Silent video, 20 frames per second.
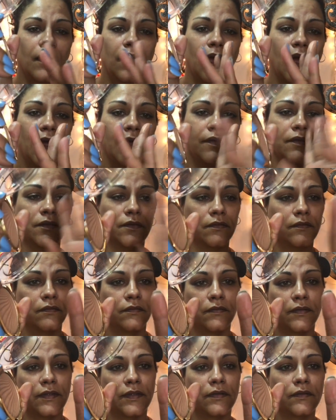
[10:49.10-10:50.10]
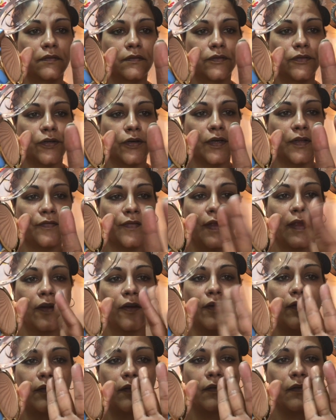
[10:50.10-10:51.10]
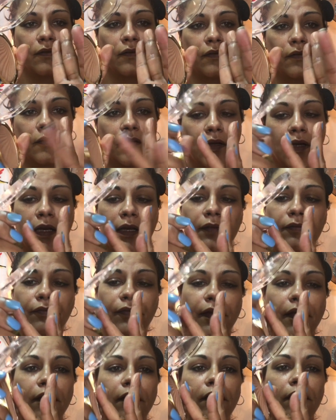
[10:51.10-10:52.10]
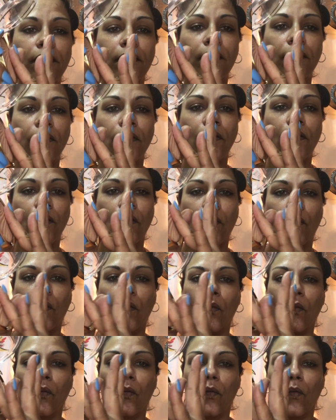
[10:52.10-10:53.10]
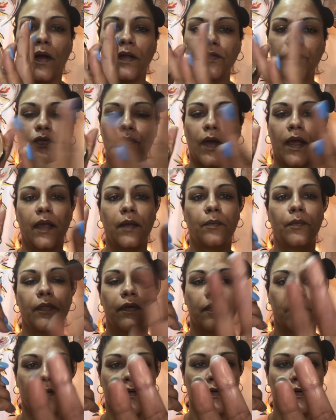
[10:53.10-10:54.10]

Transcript: guys, dirty finger, clean finger. One swipe,